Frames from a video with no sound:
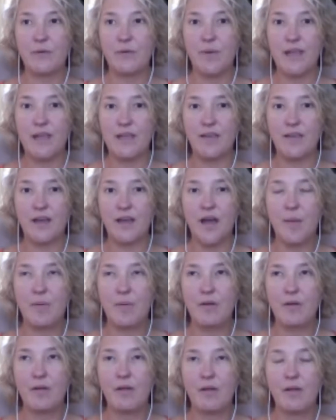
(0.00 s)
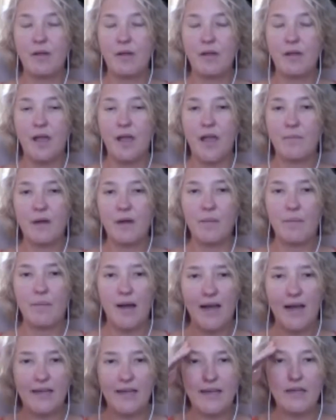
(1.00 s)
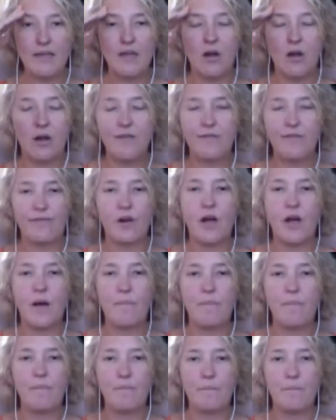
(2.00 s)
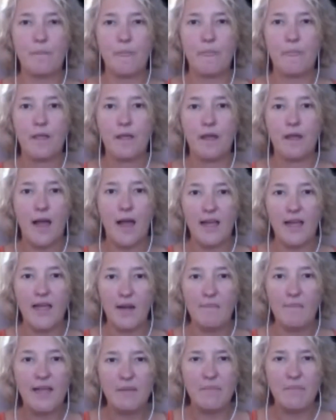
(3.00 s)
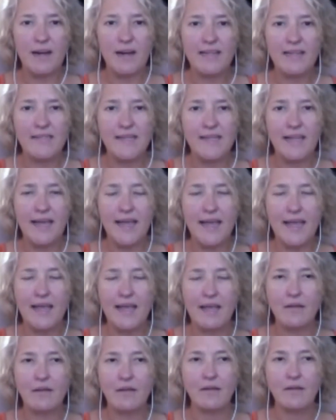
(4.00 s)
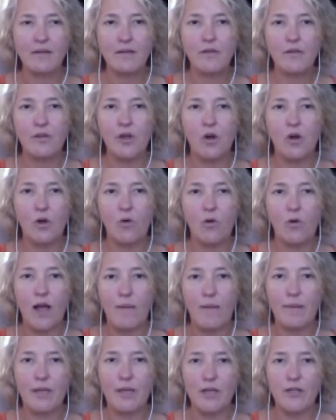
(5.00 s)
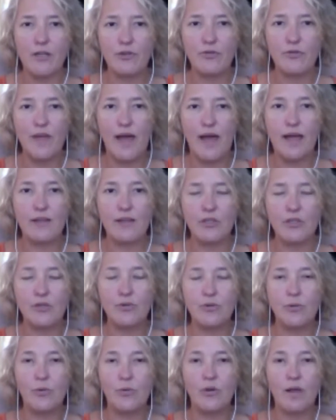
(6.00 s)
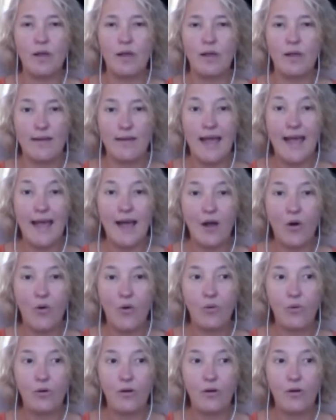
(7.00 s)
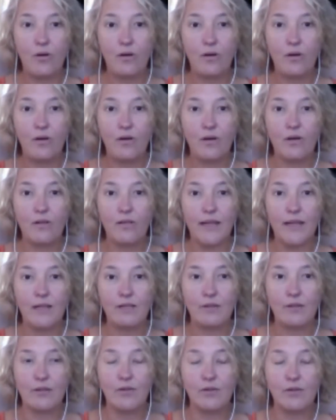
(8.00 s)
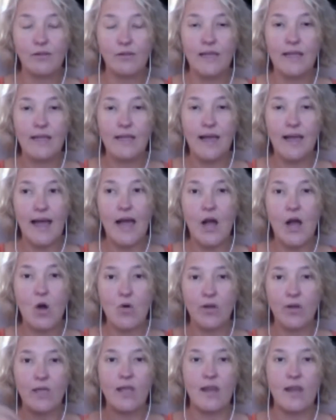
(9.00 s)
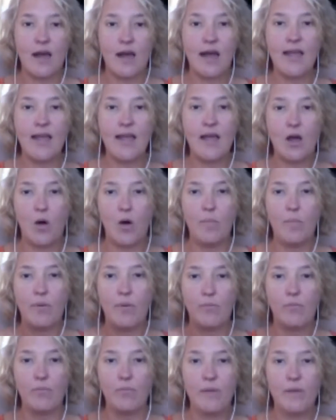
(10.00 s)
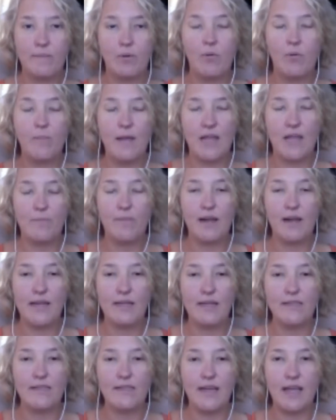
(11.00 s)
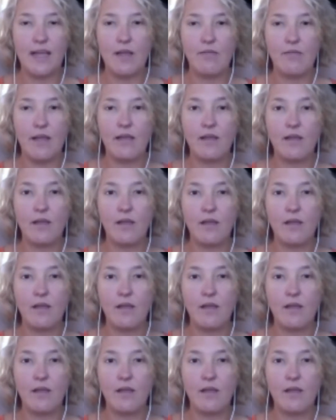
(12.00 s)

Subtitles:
waking up, and my mind had gone from, I got to make money today, you know, how am I going to do that, to now, like, literally, how can I help people make money today? Like,